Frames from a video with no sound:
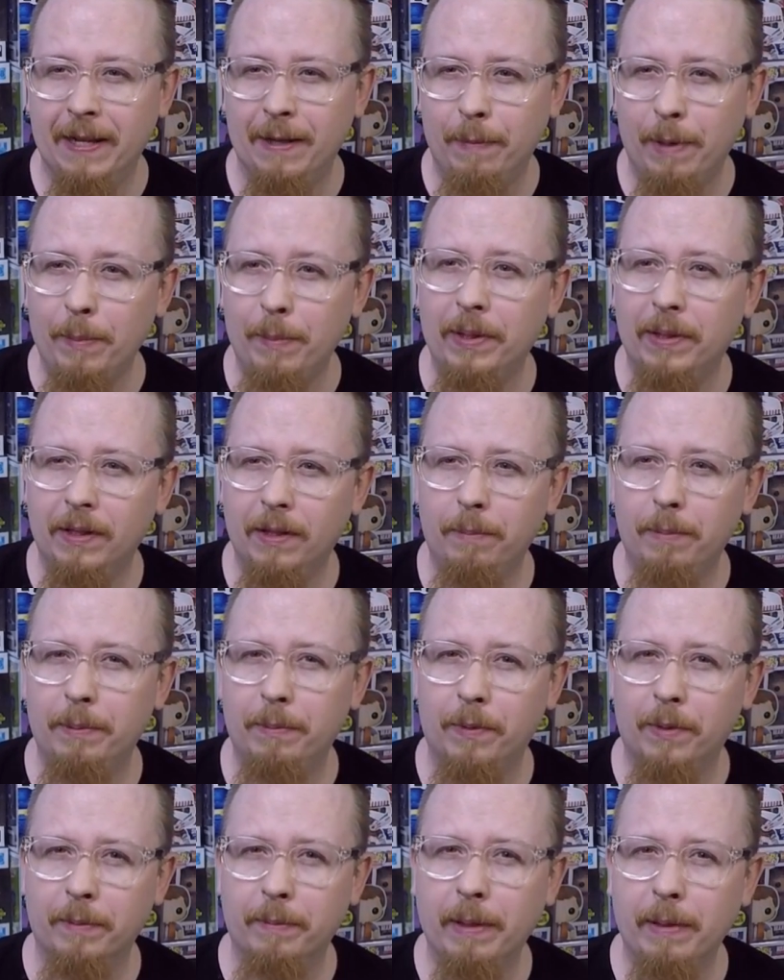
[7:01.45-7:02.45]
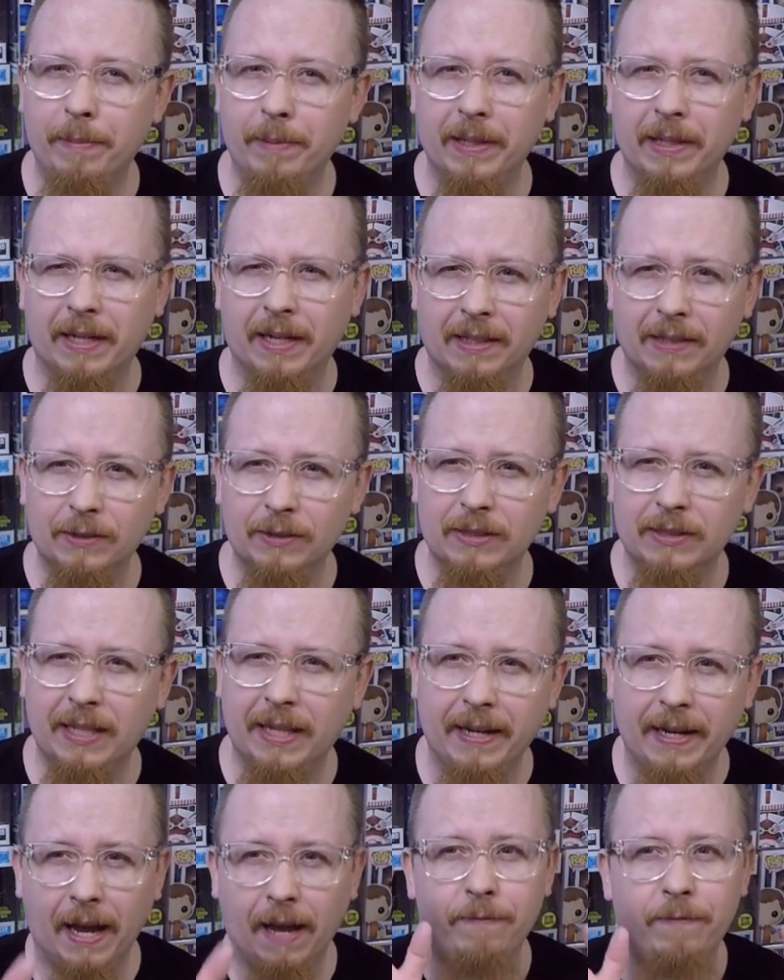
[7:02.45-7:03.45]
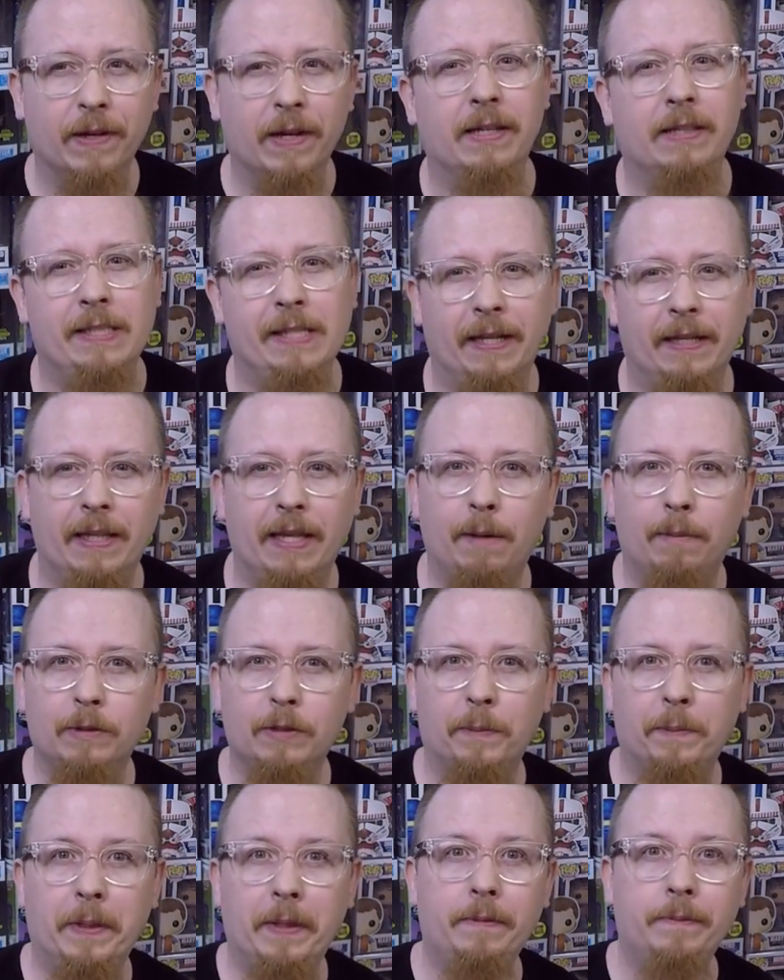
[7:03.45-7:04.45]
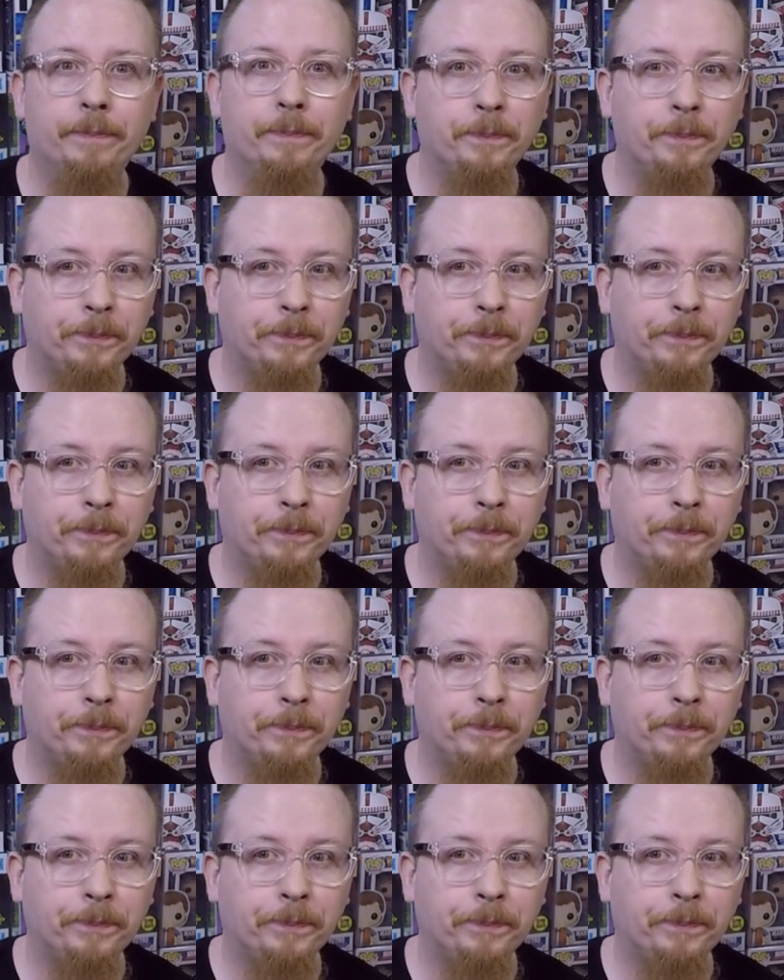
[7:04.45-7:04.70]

Might have been a little bit more. Might have been like a hundred ten. I forget exactly how much I paid.